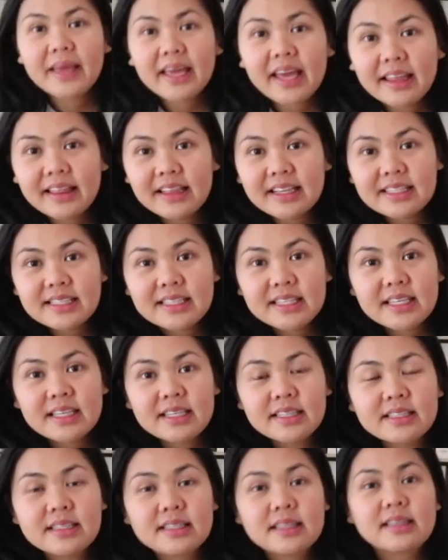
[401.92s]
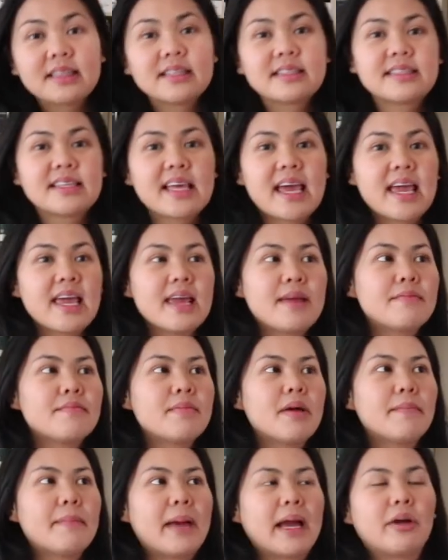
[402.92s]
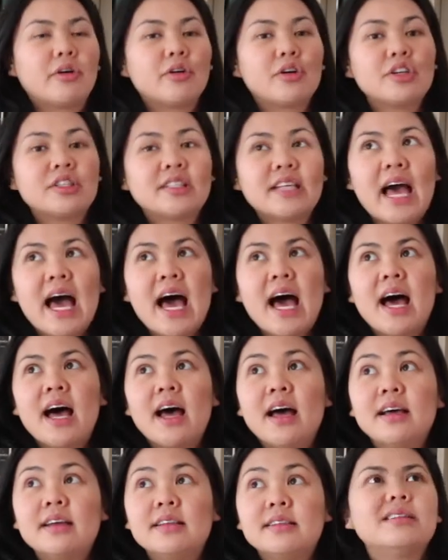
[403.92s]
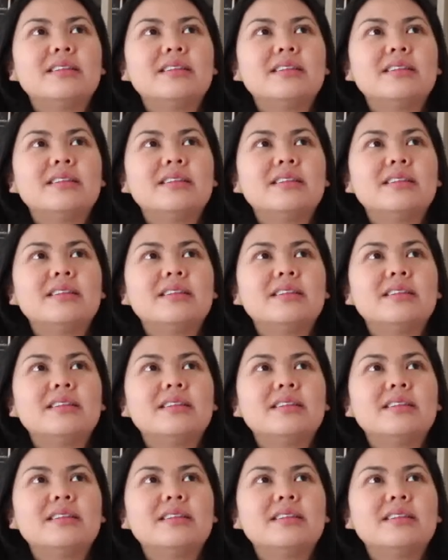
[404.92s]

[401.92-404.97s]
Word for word: yeah, this is the same macros as